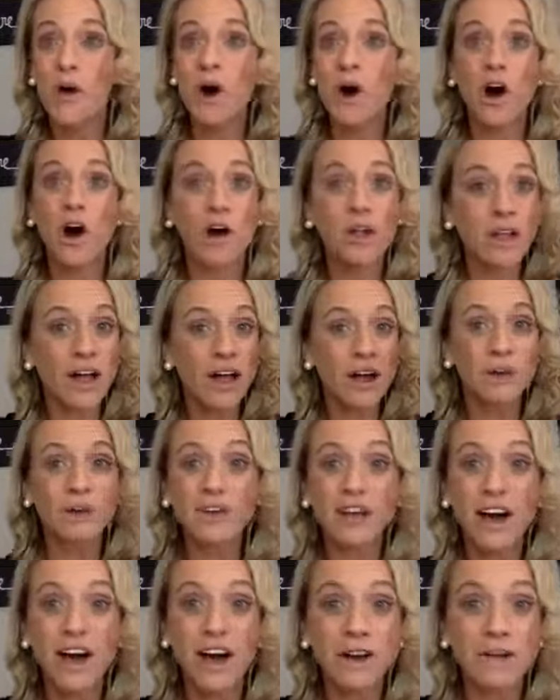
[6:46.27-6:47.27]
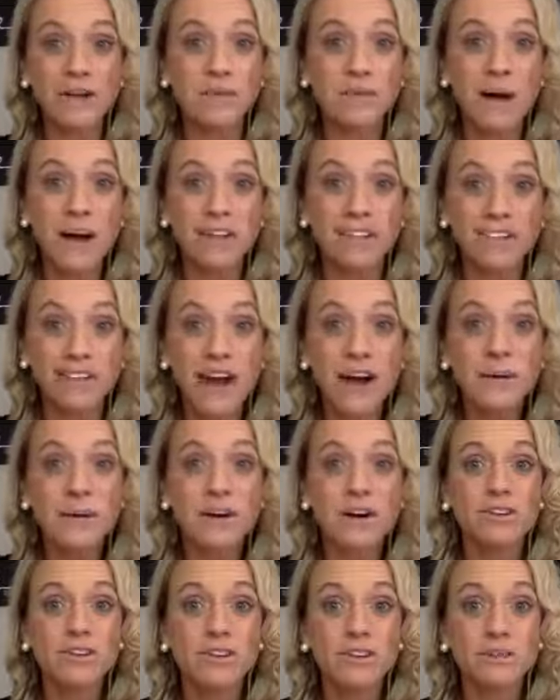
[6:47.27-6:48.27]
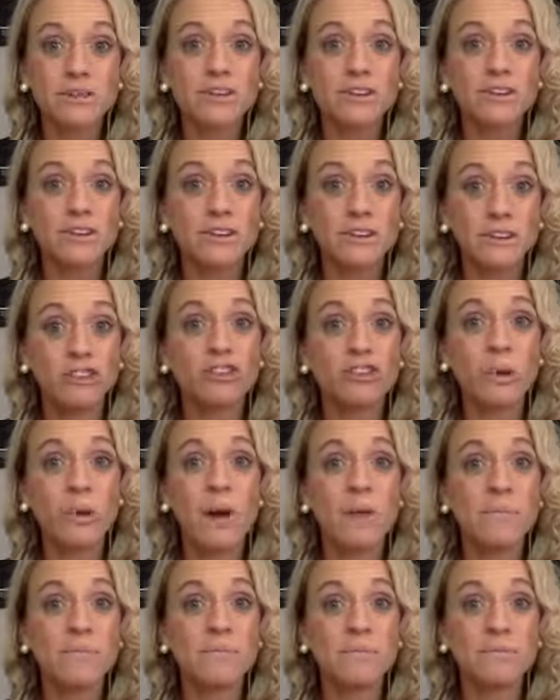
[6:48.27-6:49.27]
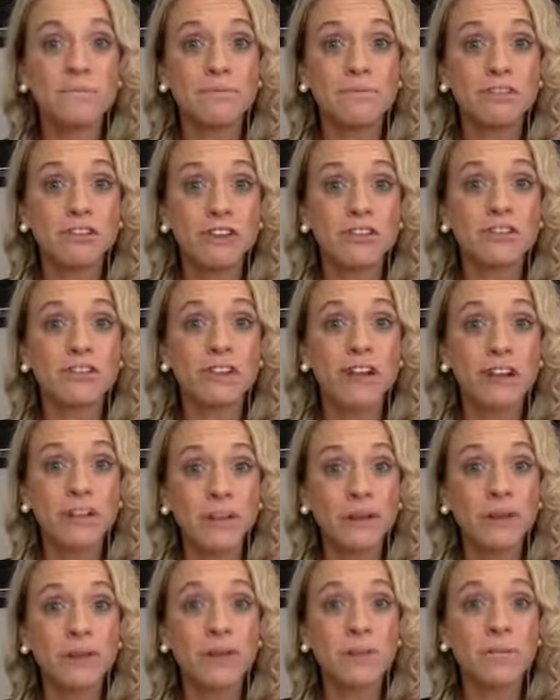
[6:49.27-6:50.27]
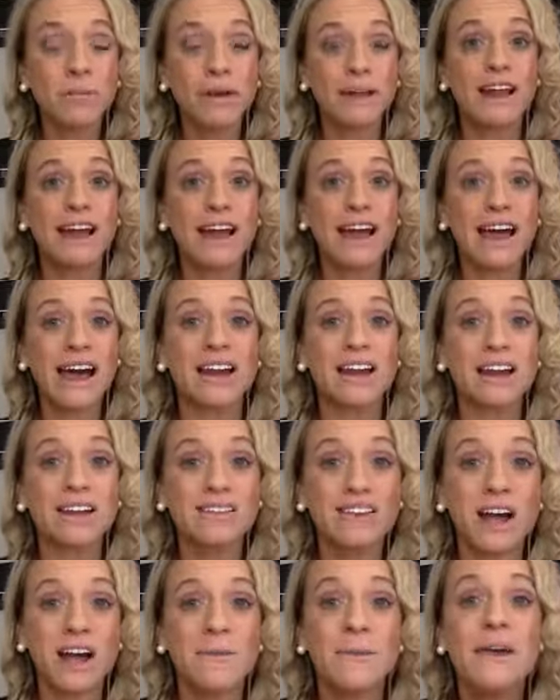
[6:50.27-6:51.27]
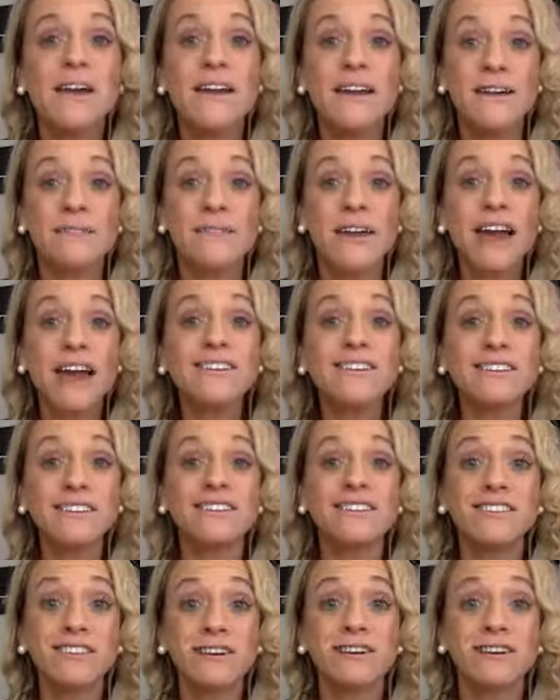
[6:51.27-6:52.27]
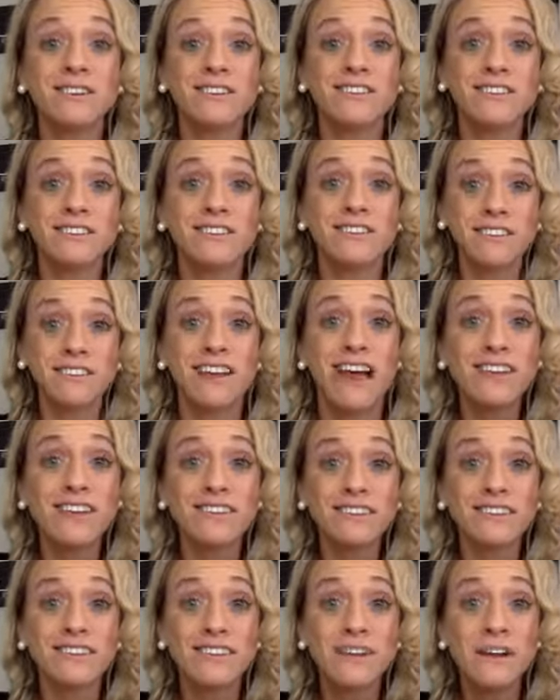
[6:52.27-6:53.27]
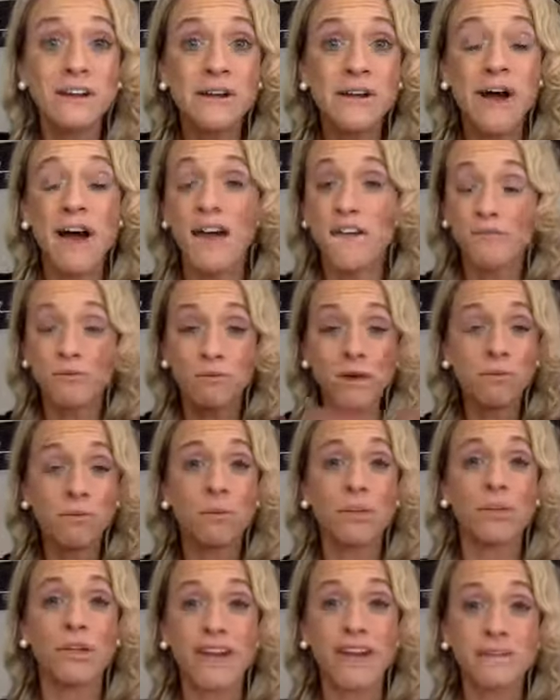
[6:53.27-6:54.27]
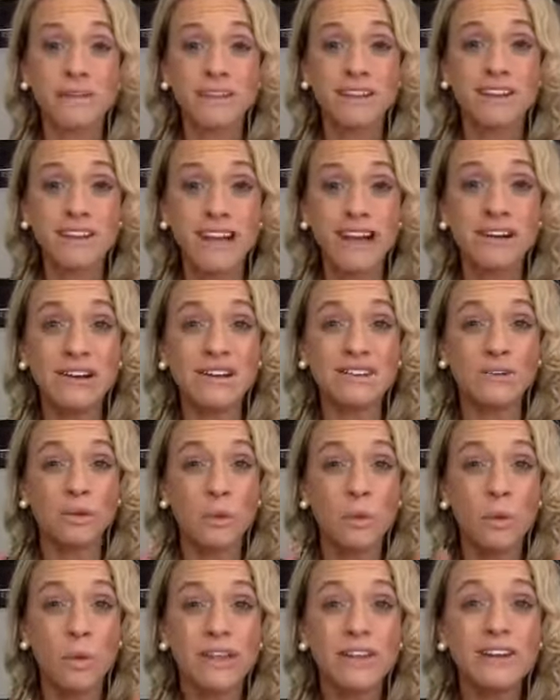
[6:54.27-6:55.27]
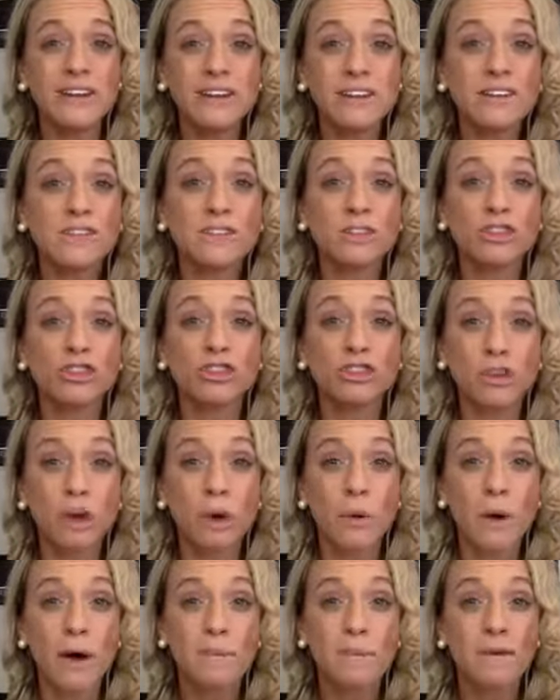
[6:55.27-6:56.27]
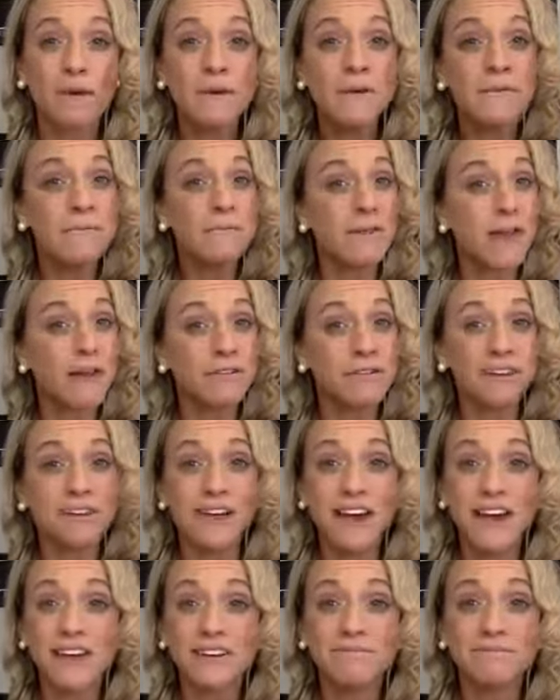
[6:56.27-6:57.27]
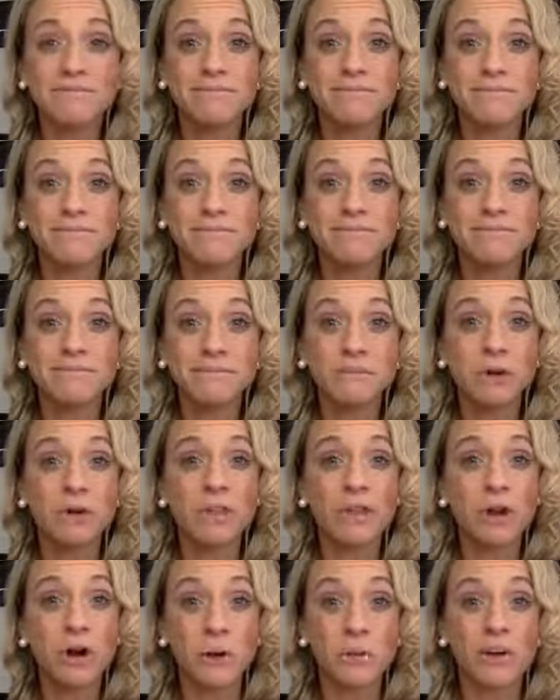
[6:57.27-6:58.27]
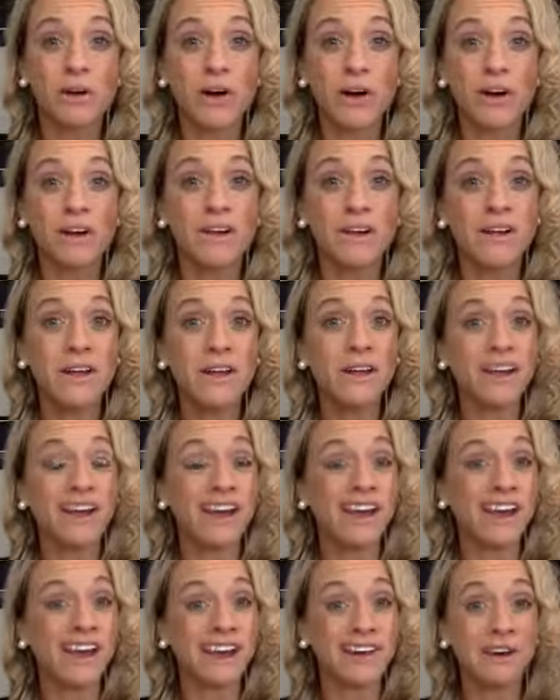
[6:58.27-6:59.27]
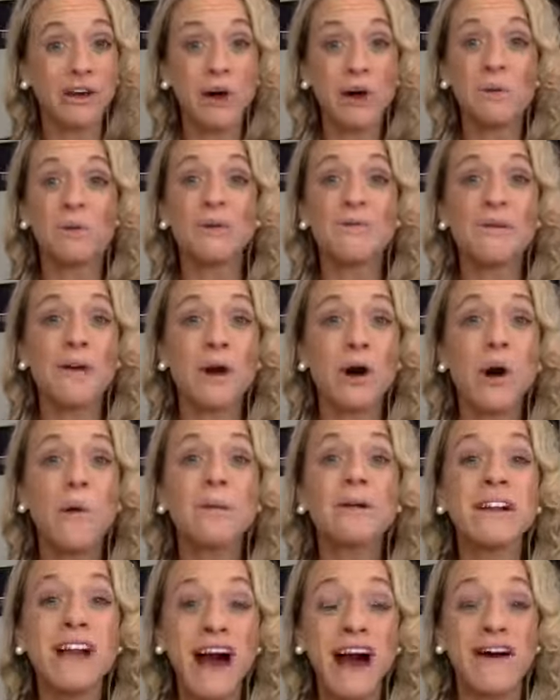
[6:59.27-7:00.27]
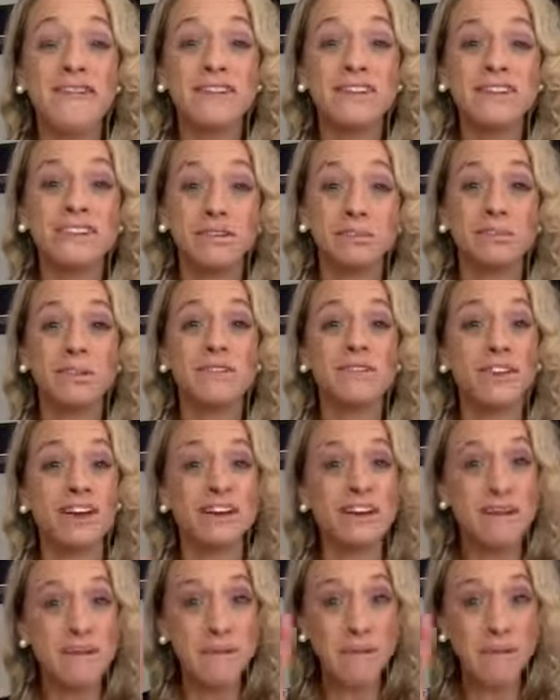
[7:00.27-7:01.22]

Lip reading: all out 100 miles an hour. It just means show up just a little bit at a time. That is the secret to success. If we boil everything down, it's a willingness to show up every day with an open heart and an open confidence belief that